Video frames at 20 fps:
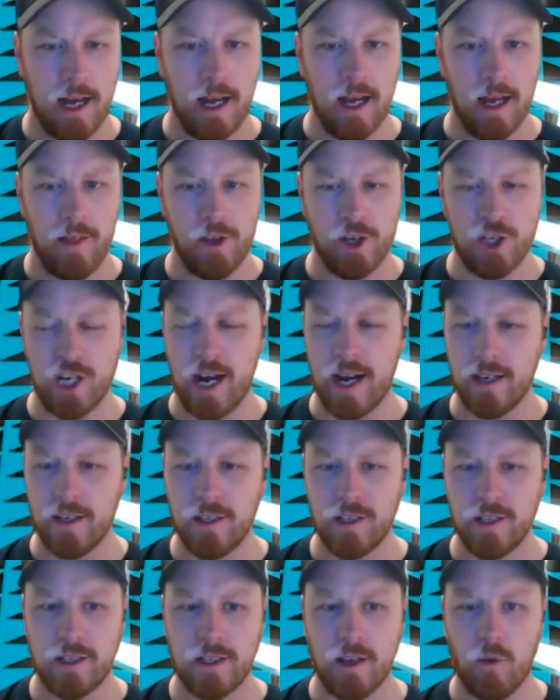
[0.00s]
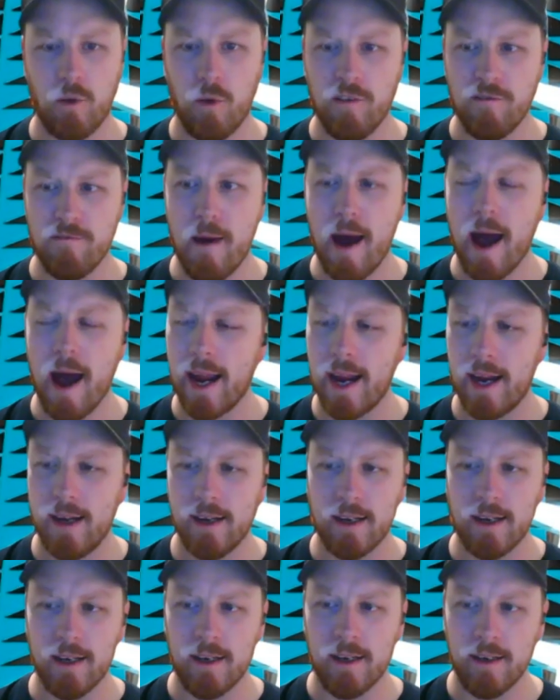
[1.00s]
the changes that we've made
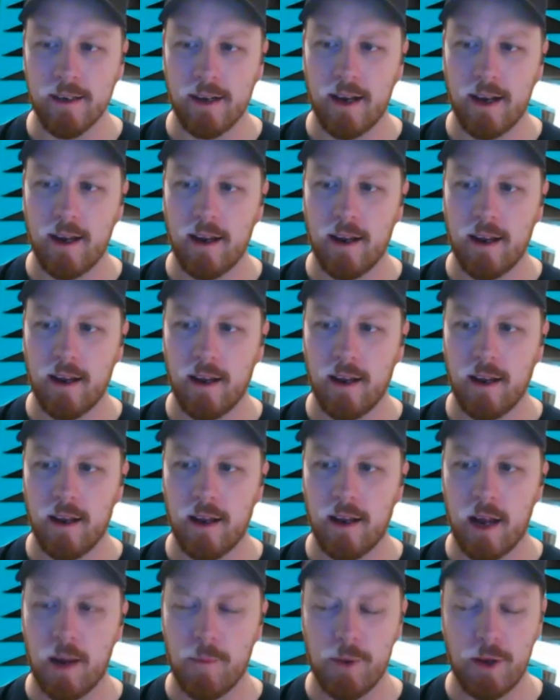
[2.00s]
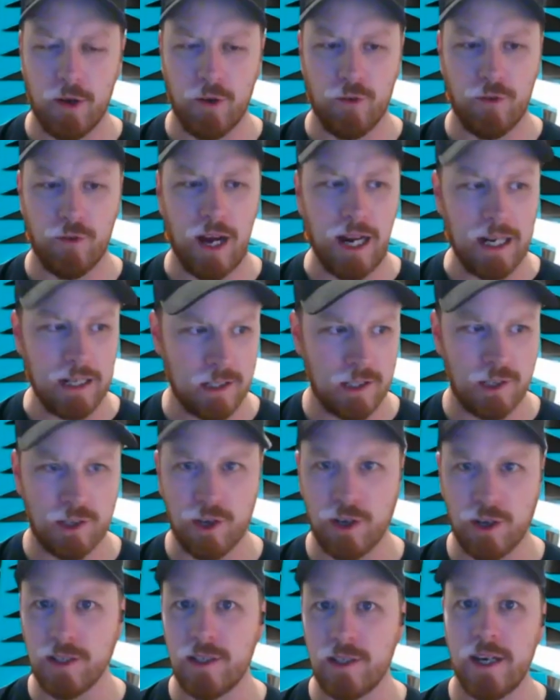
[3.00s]
and a bit of
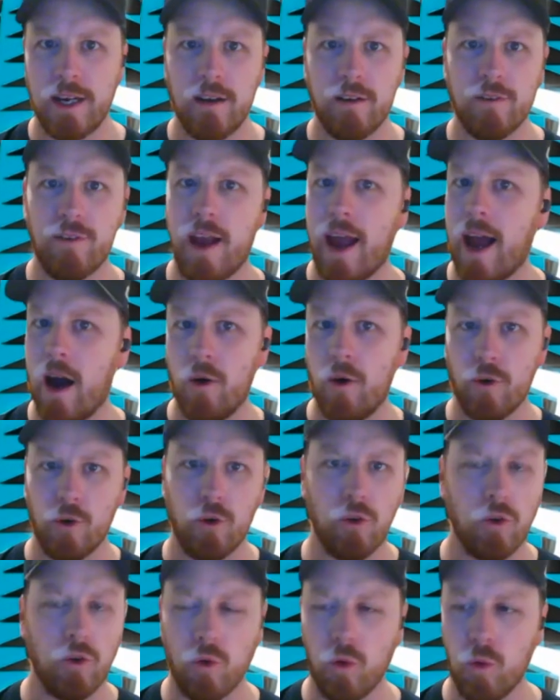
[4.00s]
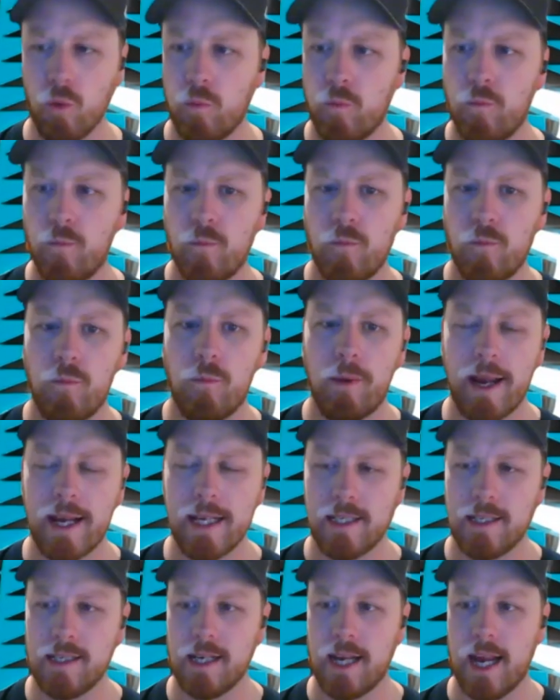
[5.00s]
uncertainty of how it'll all
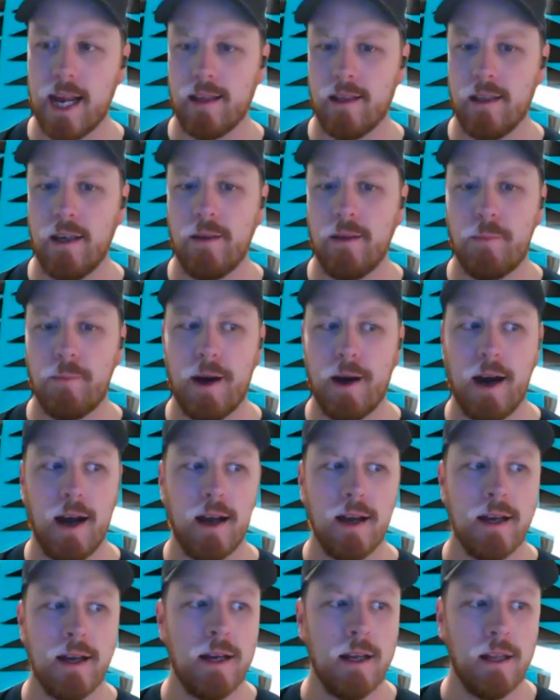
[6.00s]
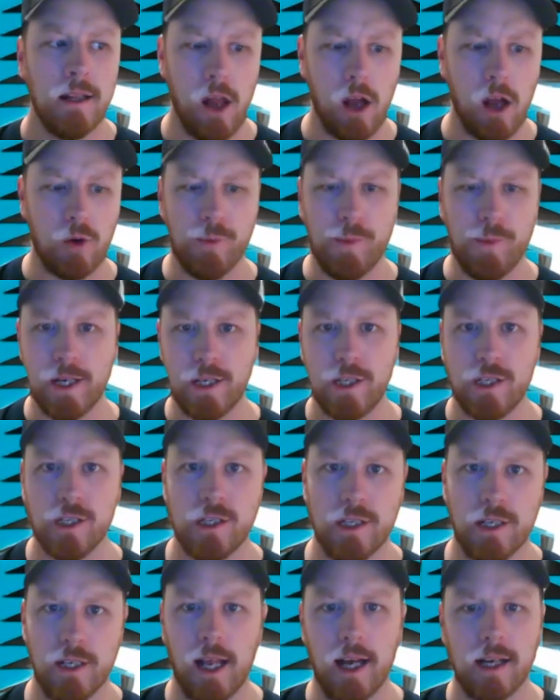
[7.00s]
piece together. But like we mentioned
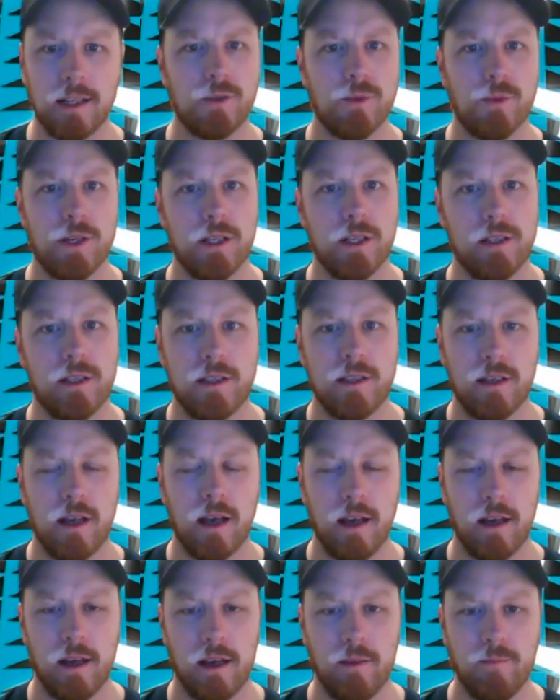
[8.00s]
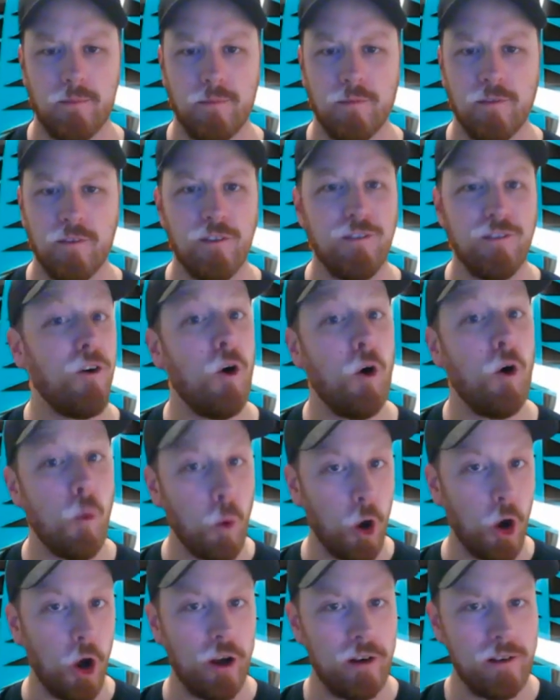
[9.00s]
in last week's
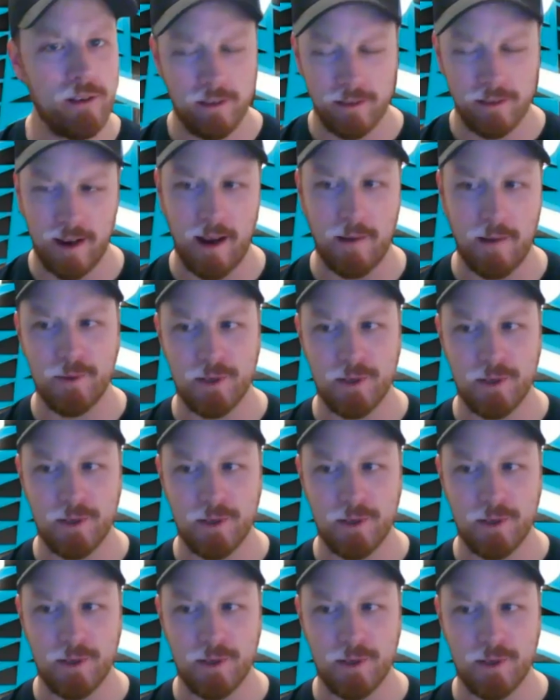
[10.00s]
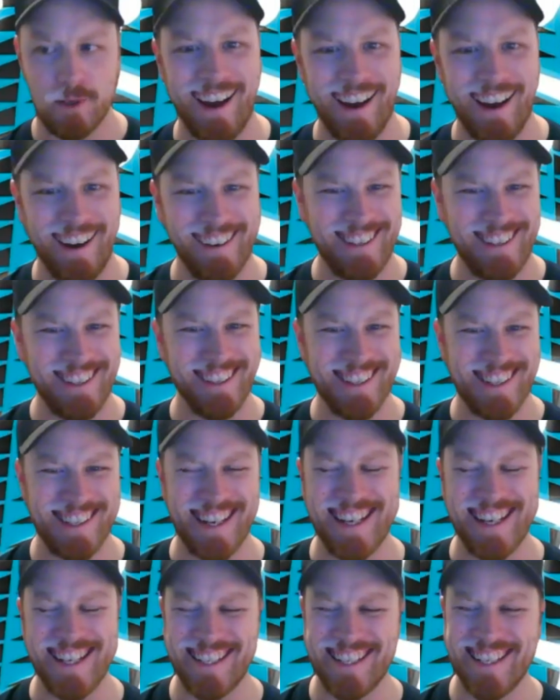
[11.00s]
forward episode to the
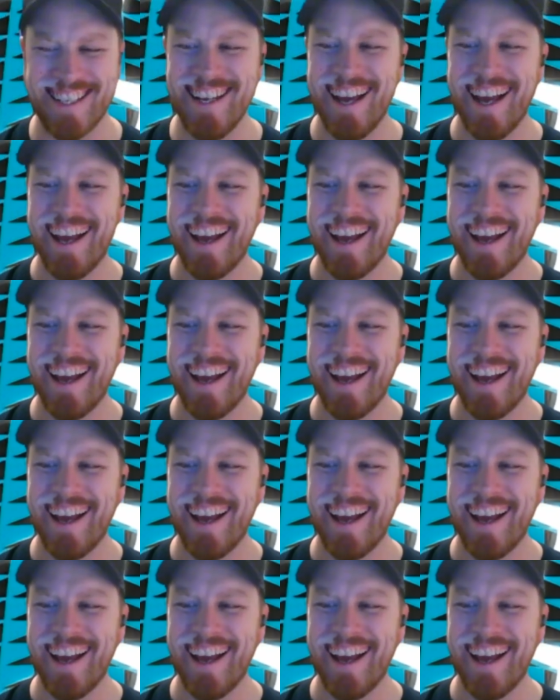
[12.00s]
season,